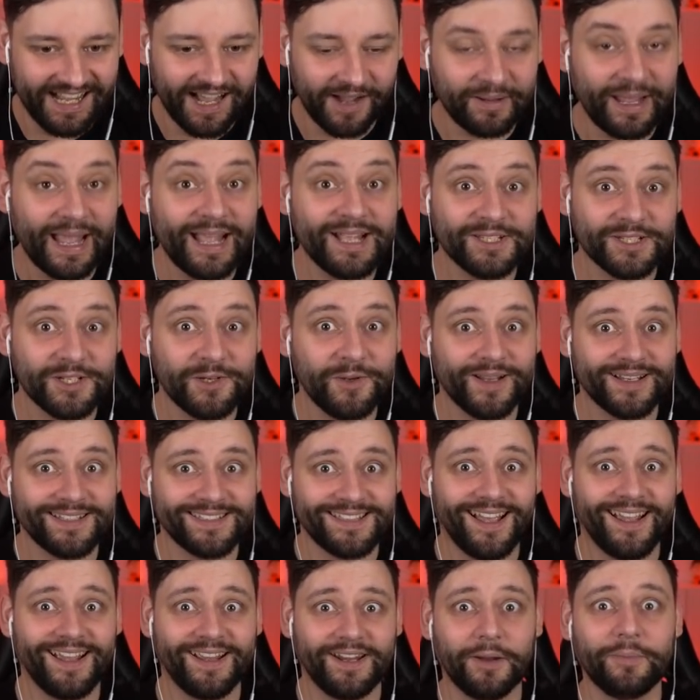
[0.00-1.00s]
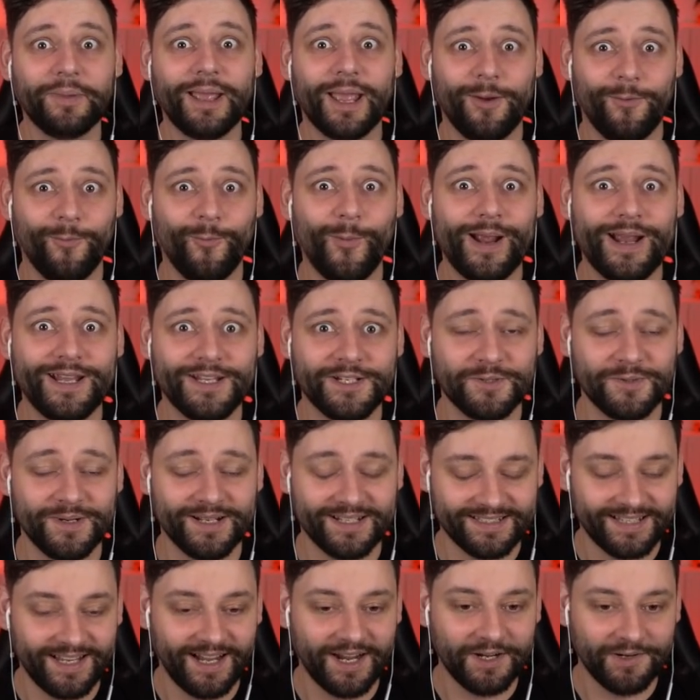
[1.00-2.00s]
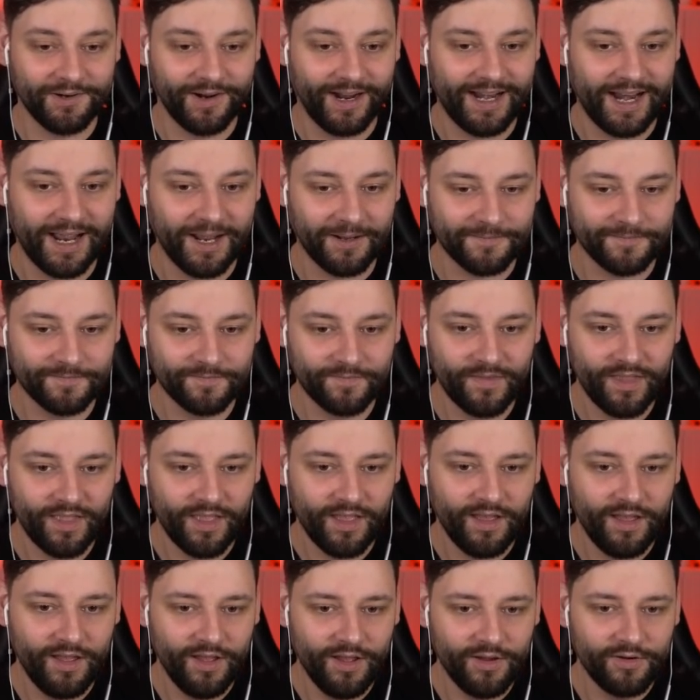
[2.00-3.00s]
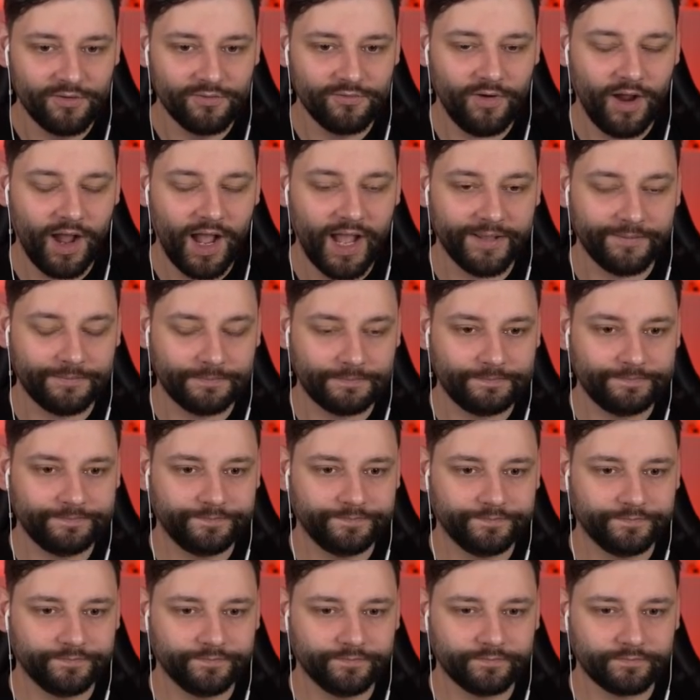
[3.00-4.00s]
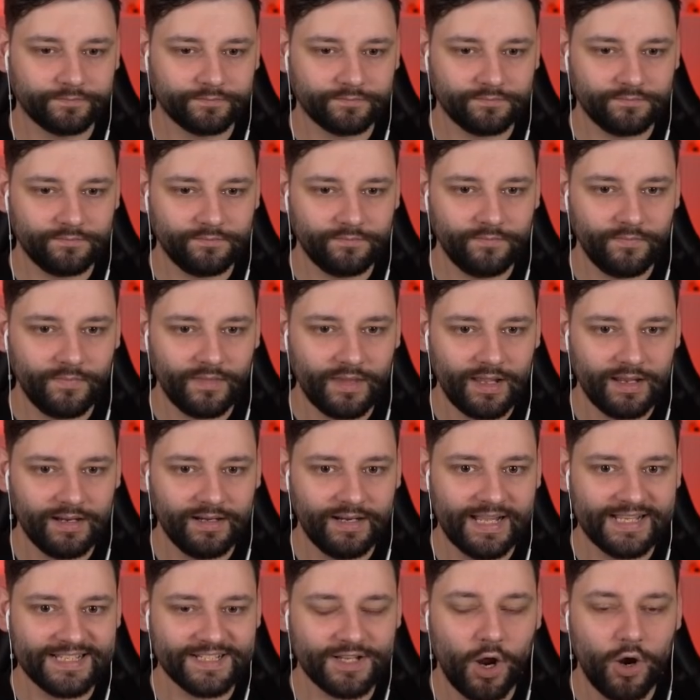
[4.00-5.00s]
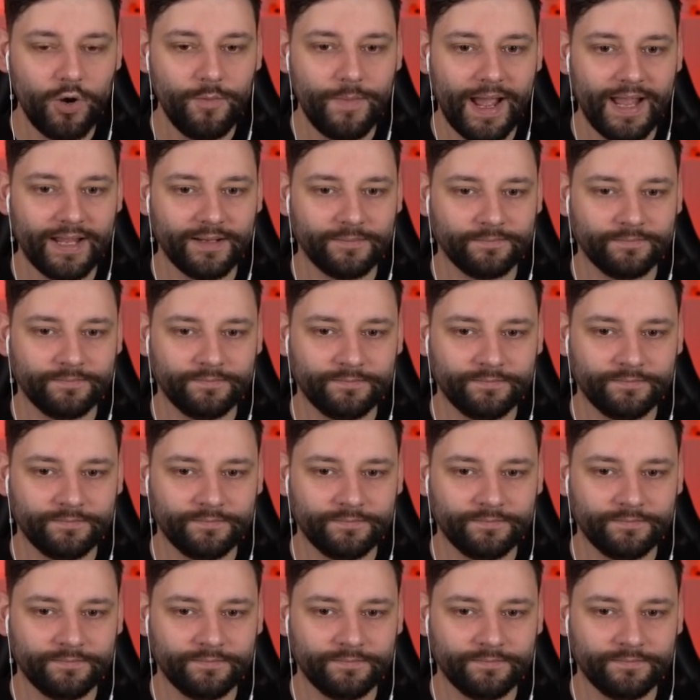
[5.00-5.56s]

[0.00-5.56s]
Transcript: I'm getting too excited. I'm getting way too excited right now. Right. Let's go, mate.